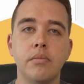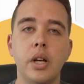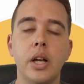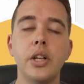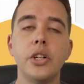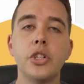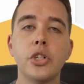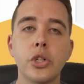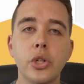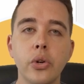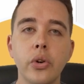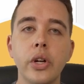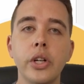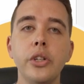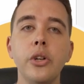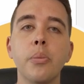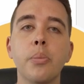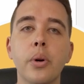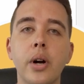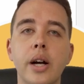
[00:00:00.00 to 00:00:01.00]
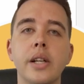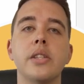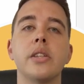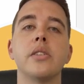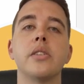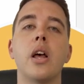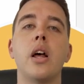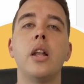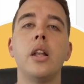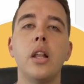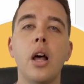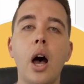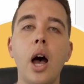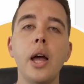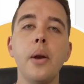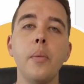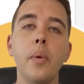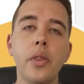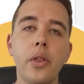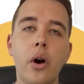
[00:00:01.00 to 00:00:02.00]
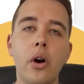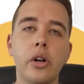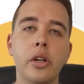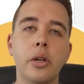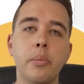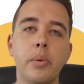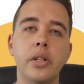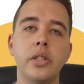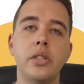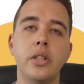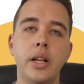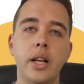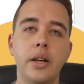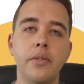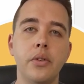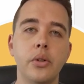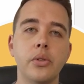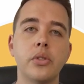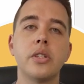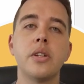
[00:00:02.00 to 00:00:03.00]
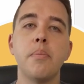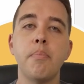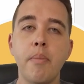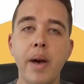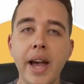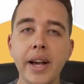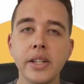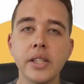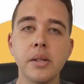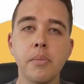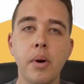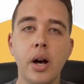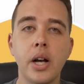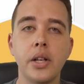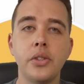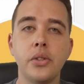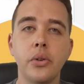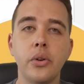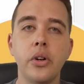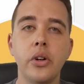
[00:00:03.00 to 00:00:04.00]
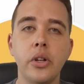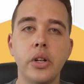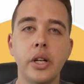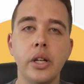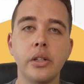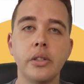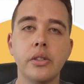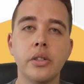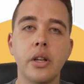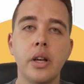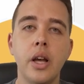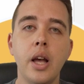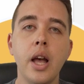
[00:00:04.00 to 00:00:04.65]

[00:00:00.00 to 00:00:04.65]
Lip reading: ensuring your prices align with occupancy levels to maximize your earnings.